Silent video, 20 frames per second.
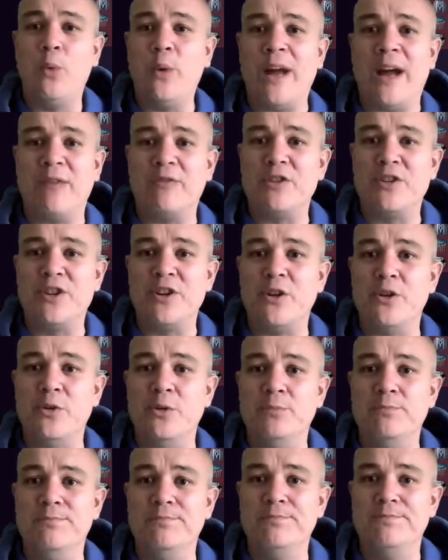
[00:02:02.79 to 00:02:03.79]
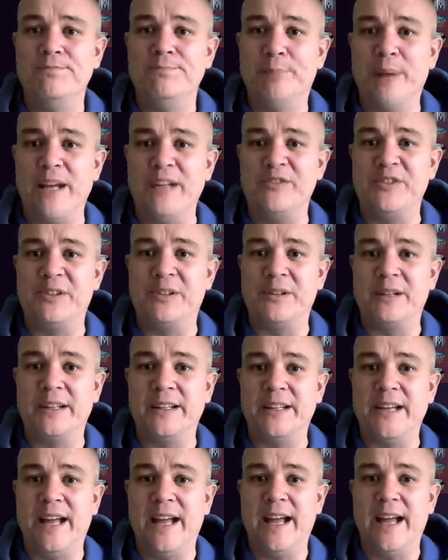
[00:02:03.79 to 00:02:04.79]
All we have to do,
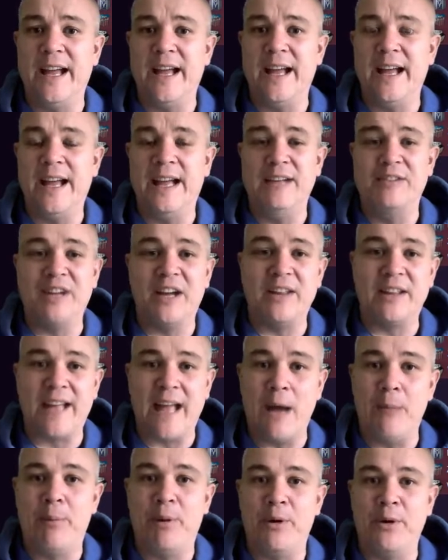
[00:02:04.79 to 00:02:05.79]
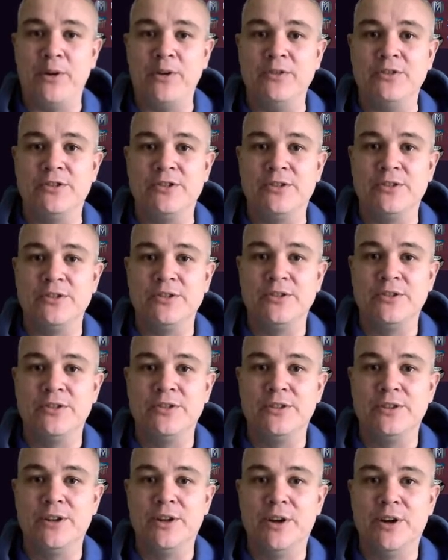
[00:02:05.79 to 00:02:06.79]
basically, is either get a point
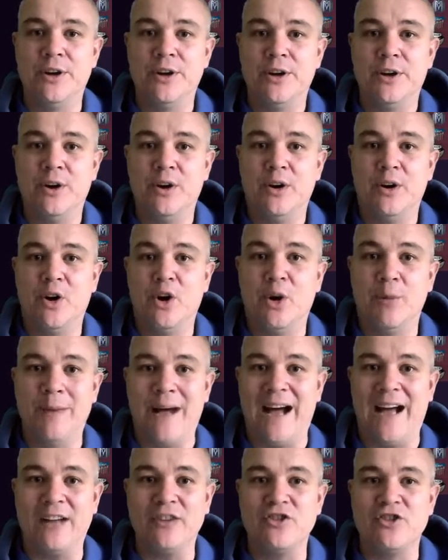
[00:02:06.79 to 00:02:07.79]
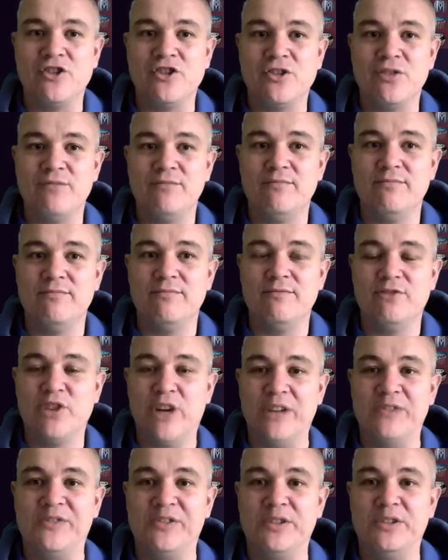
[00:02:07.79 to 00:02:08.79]
or match
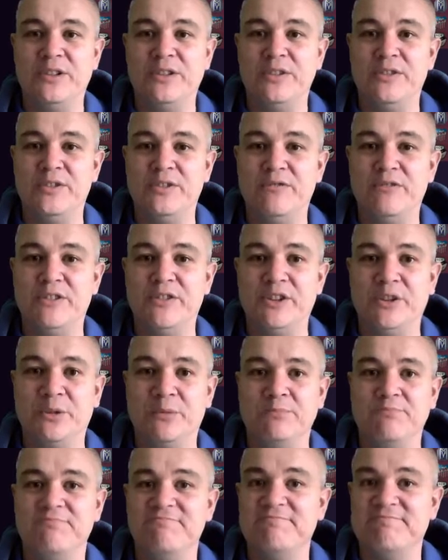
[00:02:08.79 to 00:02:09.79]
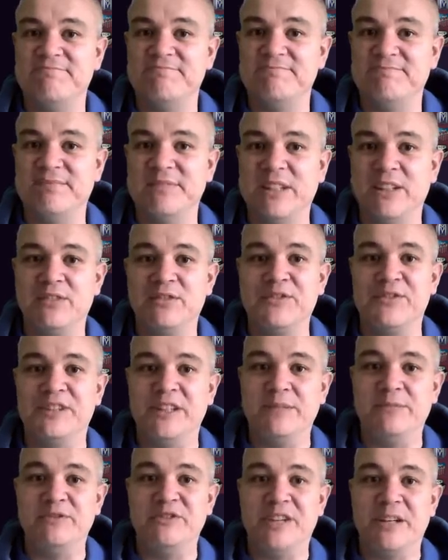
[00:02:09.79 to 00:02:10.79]
Dresden's result.
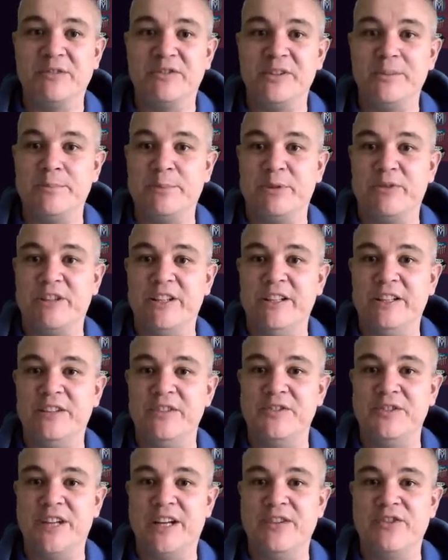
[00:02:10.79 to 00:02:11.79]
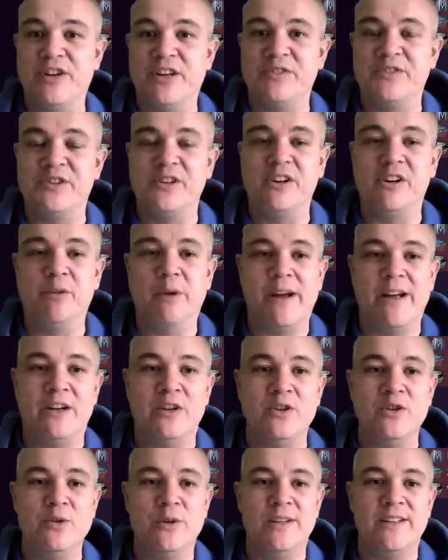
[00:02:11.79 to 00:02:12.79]
Sounds simple, really, doesn't it? And Dresden are
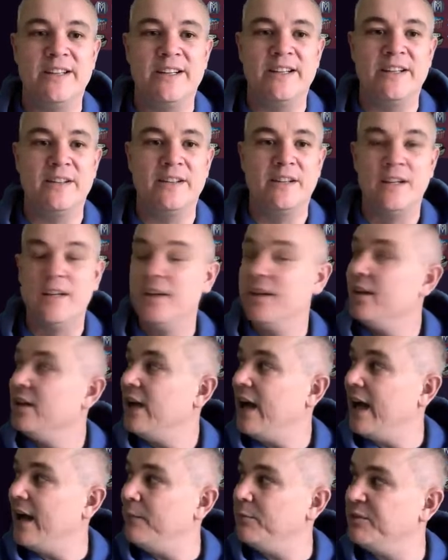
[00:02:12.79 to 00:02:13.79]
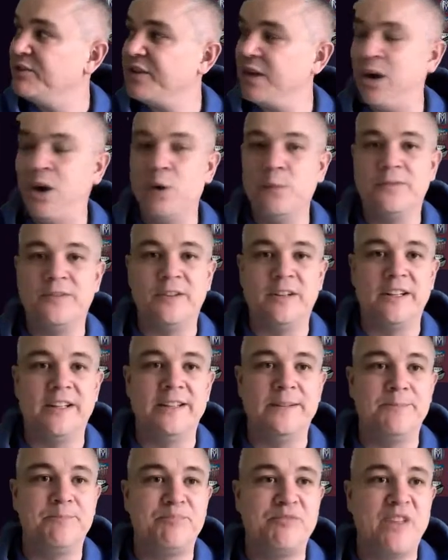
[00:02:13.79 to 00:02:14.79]
away at Uerdingen. So
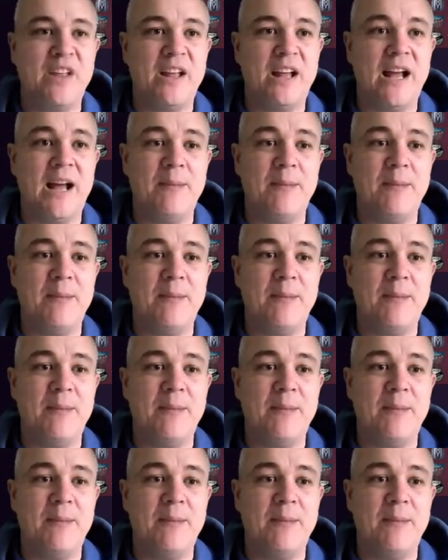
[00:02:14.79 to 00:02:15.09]
hopefully,